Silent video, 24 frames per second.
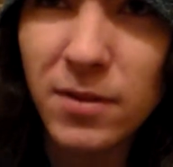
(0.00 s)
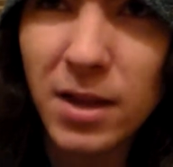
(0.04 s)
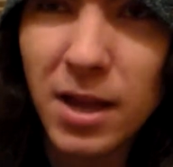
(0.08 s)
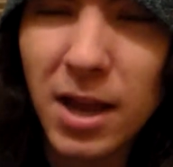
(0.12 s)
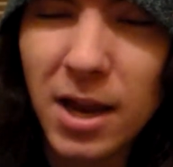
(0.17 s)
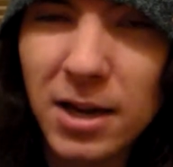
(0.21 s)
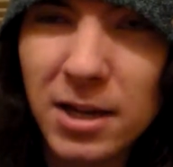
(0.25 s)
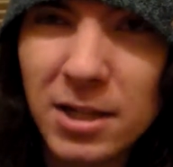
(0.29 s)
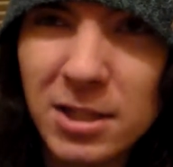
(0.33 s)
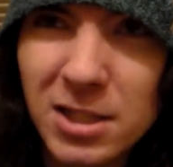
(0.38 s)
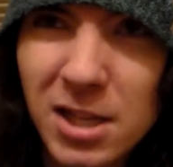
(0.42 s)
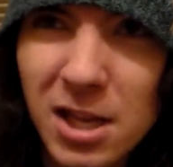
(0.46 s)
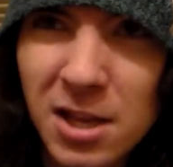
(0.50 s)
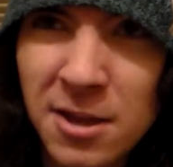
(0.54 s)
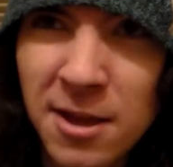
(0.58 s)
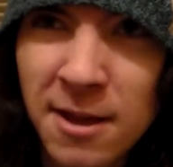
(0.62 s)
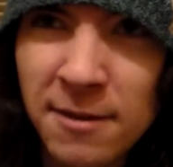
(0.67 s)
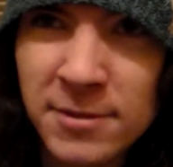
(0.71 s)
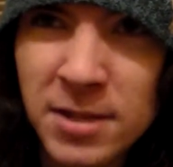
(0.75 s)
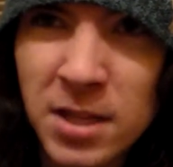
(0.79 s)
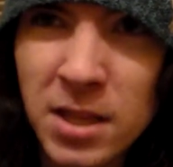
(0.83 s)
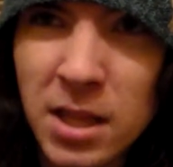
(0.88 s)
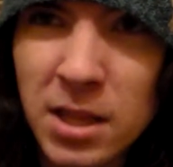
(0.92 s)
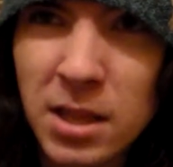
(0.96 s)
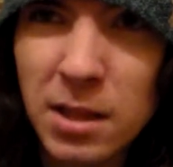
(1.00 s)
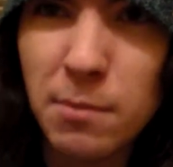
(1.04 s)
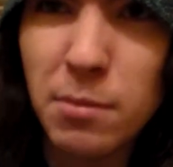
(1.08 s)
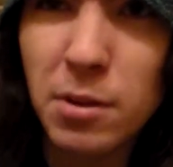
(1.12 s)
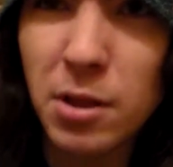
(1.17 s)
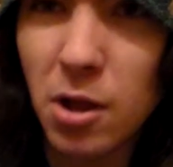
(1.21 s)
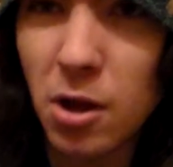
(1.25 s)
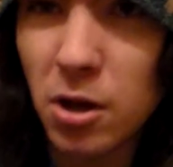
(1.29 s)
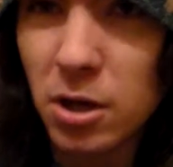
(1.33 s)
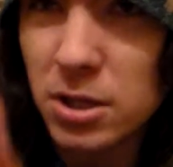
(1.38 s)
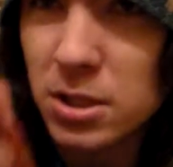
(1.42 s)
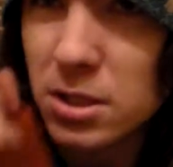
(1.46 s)
And Kanan's like, you have something that
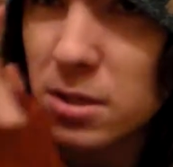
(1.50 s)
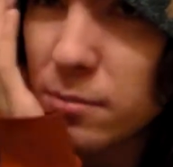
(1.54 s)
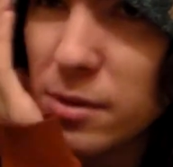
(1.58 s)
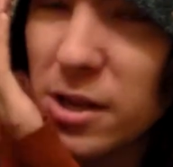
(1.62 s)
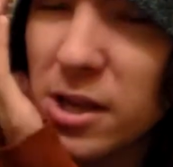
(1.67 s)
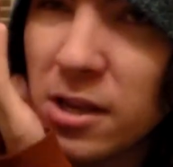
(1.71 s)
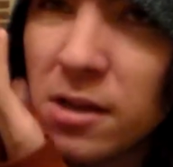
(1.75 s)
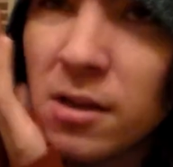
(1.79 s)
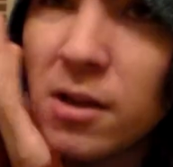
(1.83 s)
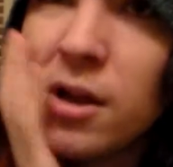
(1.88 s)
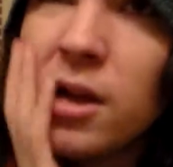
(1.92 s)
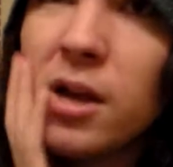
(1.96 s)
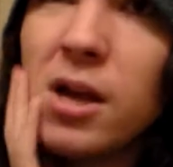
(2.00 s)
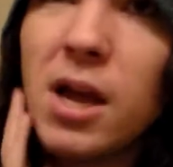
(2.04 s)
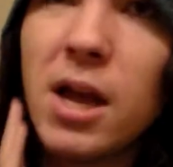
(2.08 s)
belongs to me.